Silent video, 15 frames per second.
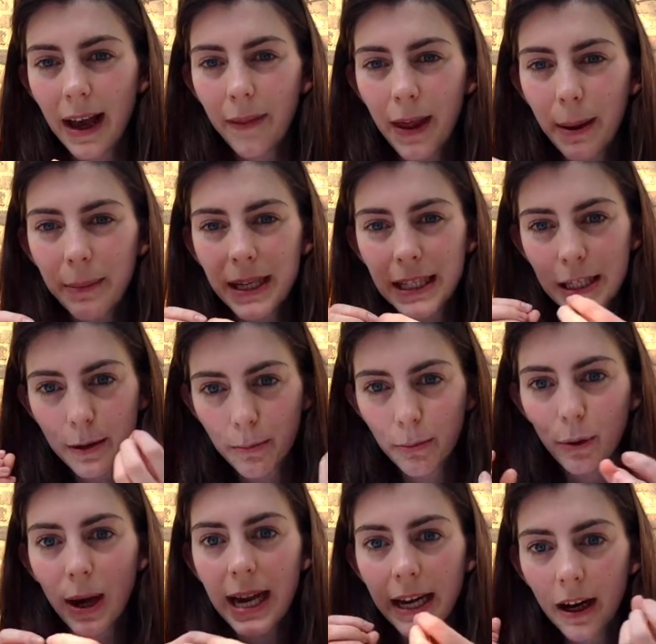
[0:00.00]
and that means to
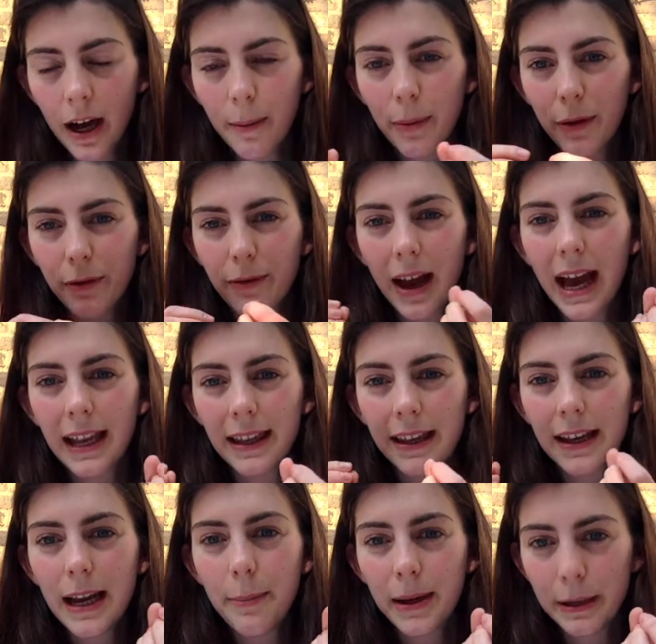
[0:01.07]
break up the fat, the
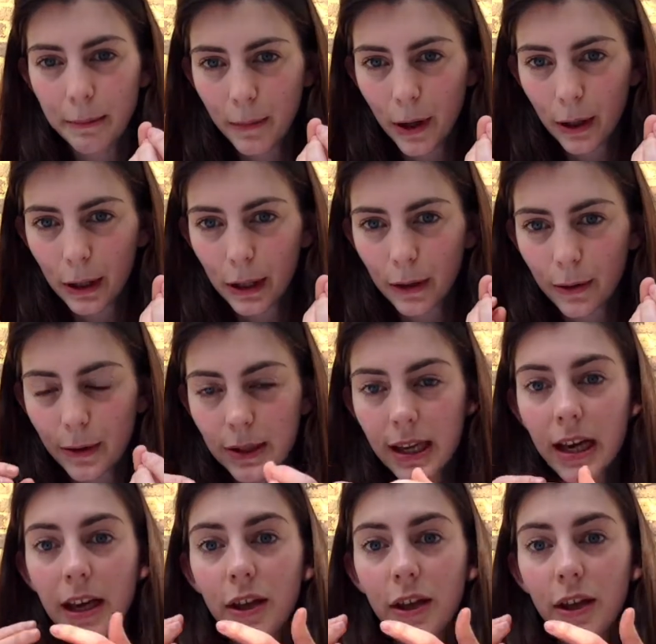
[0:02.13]
lipid molecules,